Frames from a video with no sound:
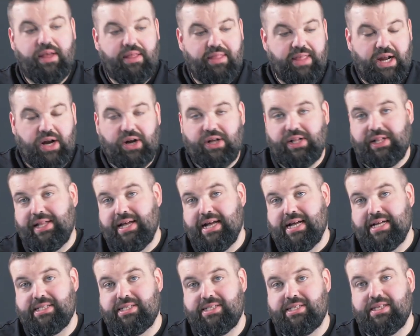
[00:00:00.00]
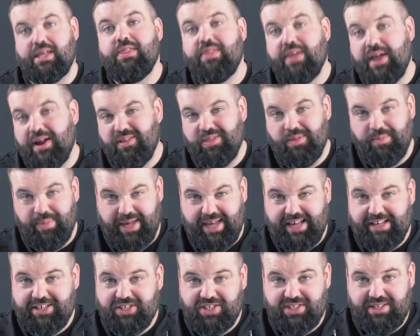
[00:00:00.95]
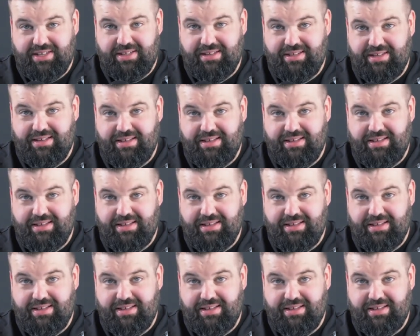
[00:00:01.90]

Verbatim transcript: They're class. They're the best.